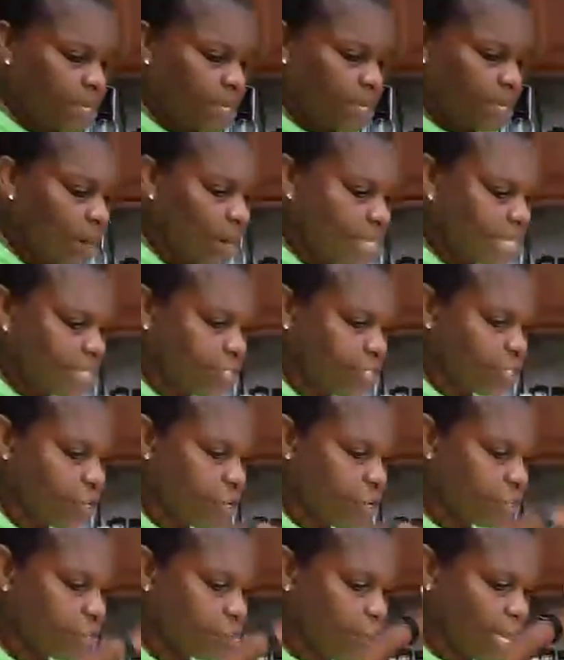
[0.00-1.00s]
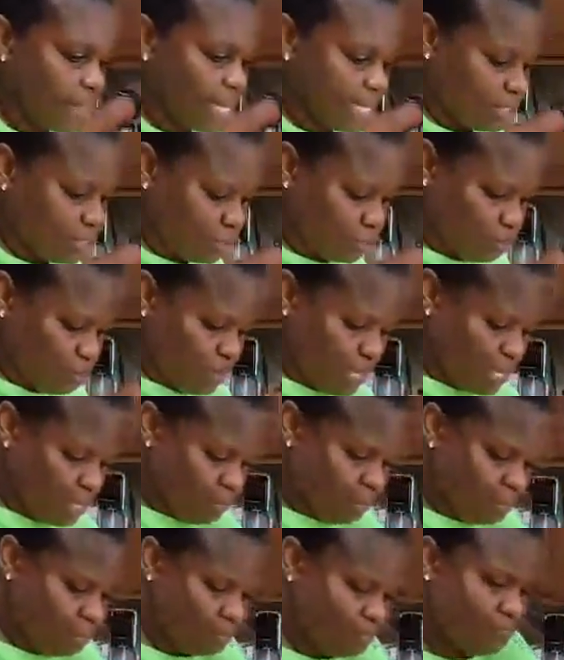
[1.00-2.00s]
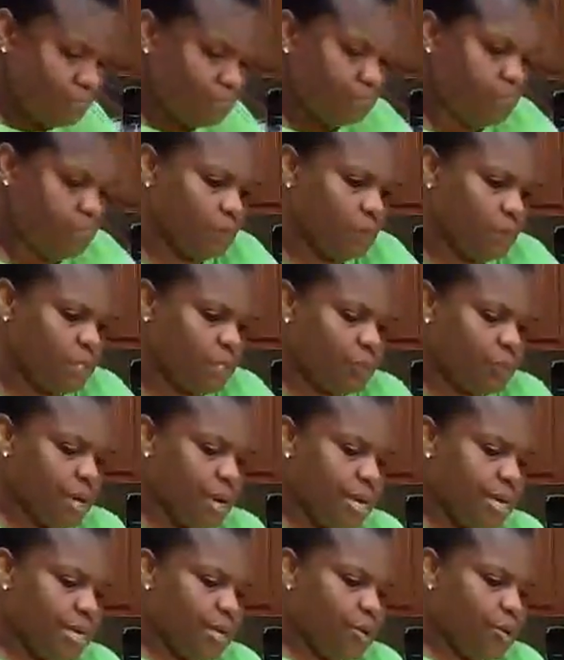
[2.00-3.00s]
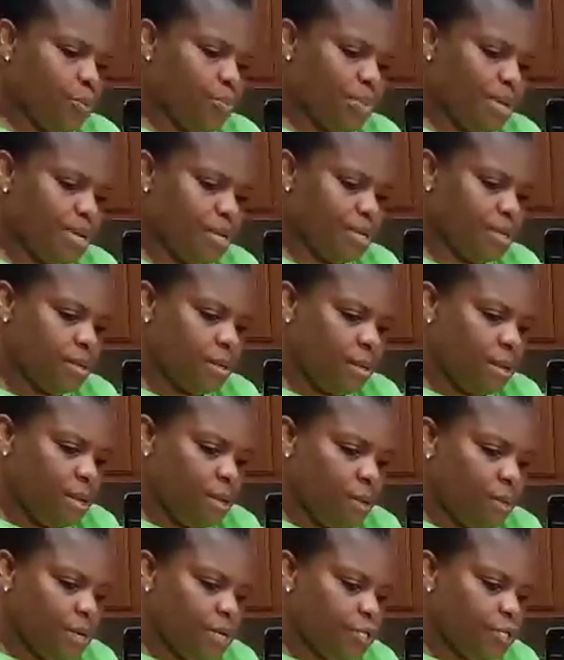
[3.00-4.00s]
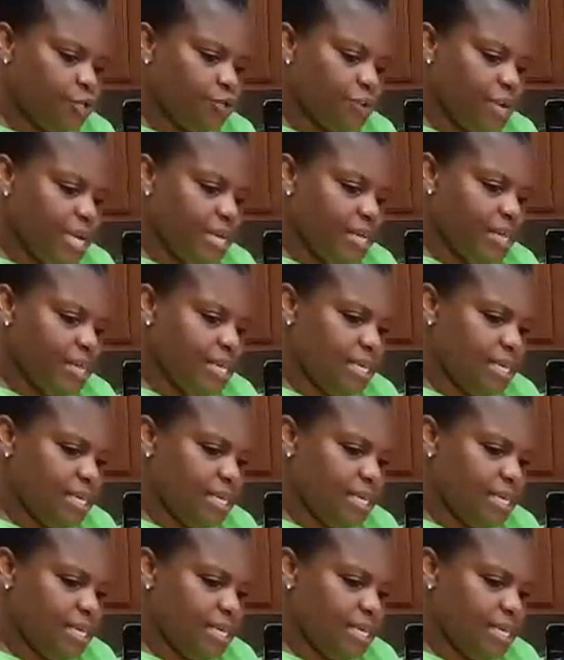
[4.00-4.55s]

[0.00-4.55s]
the artichokes while that's doing, which we already opened. We're gonna drain